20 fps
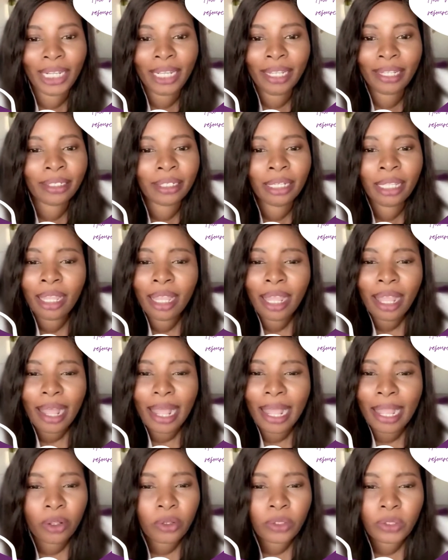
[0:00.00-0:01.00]
And
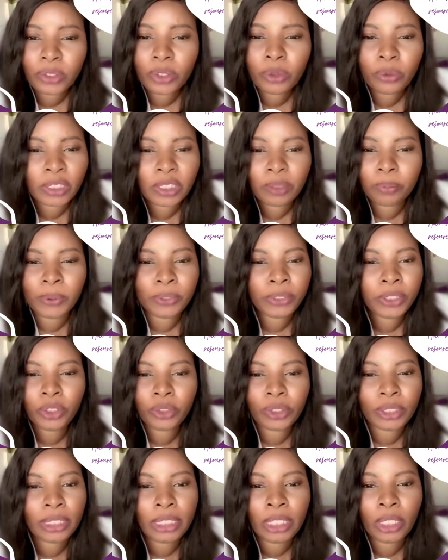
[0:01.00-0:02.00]
I also was
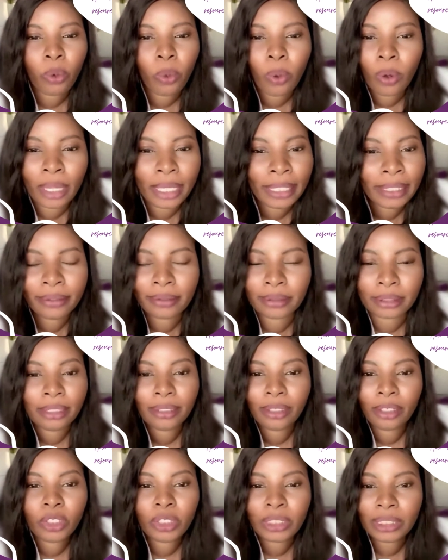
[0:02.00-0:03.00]
spiritually quite
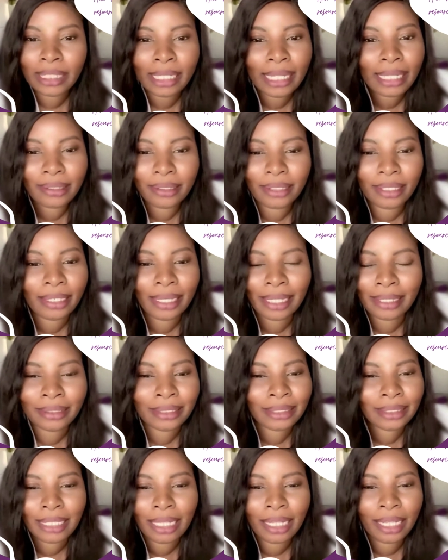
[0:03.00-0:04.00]
connected at the
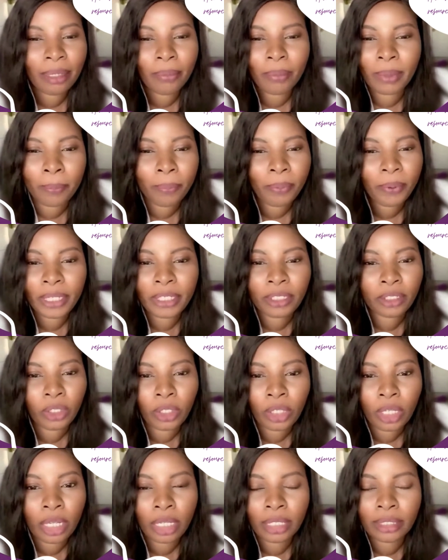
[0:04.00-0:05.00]
time. I prayed a
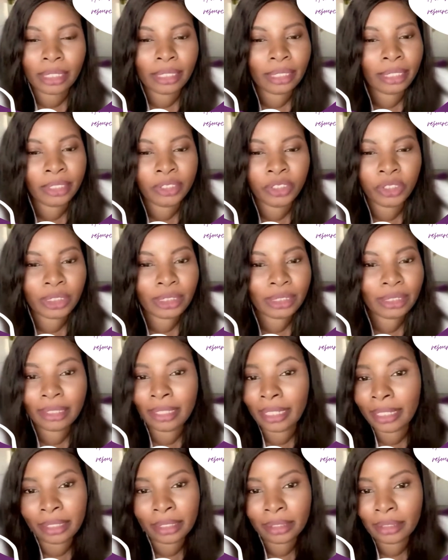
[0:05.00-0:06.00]
lot, and I just
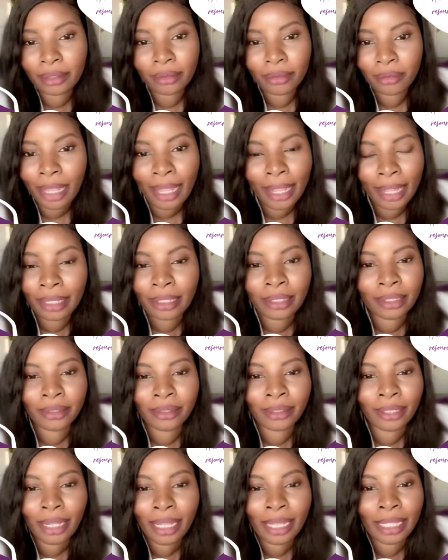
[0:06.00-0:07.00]
let it hang in
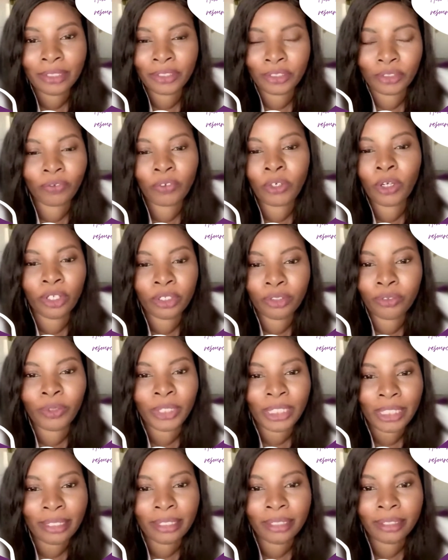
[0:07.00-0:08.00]
the hands of God,
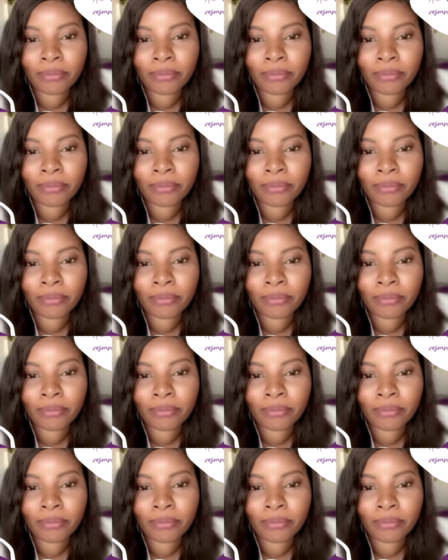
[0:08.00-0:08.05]
really.